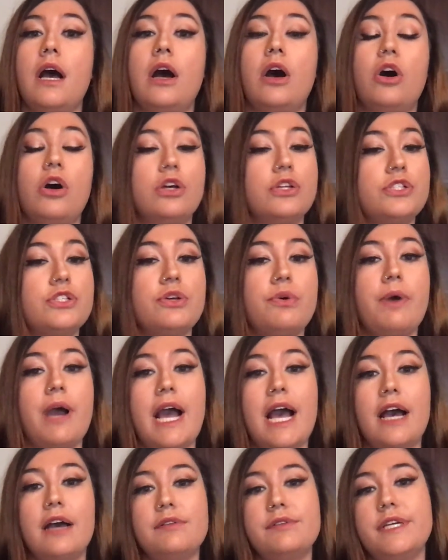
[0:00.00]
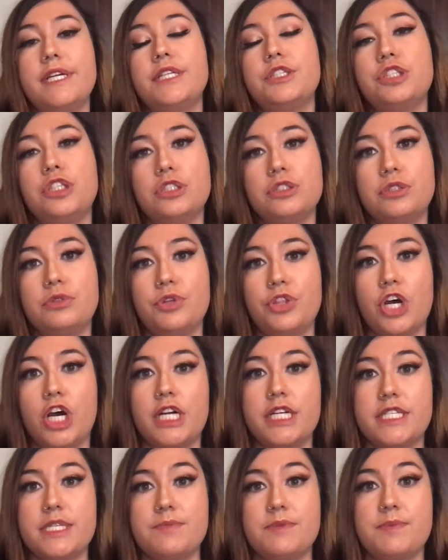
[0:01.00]
Also, having children with
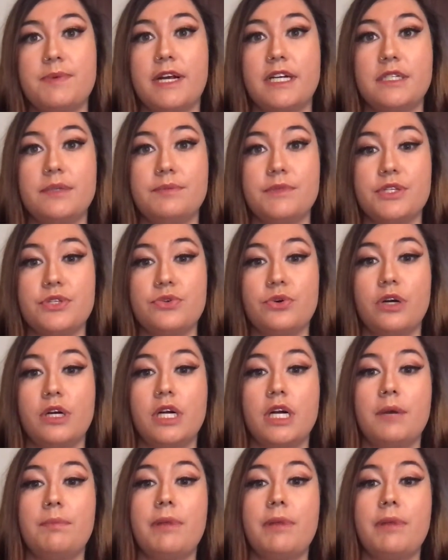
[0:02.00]
autism spectrum disorder